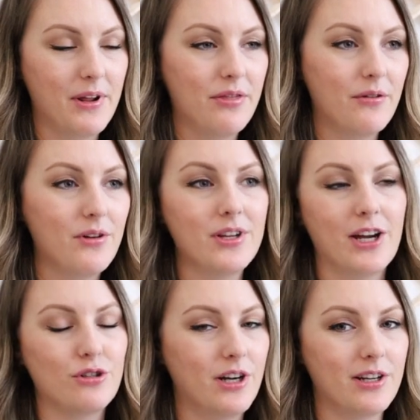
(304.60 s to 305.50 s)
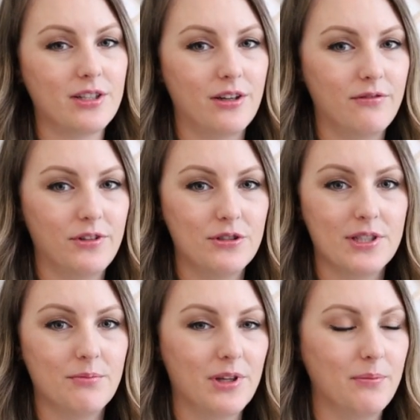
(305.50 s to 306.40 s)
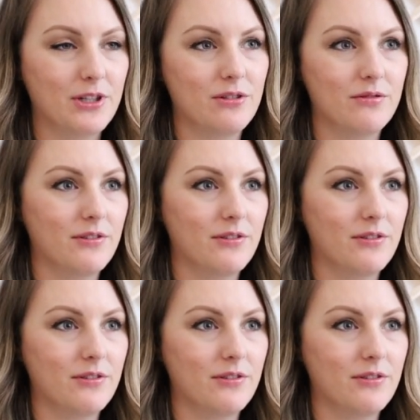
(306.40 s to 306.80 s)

month old, I try not to confuse him with a bunch of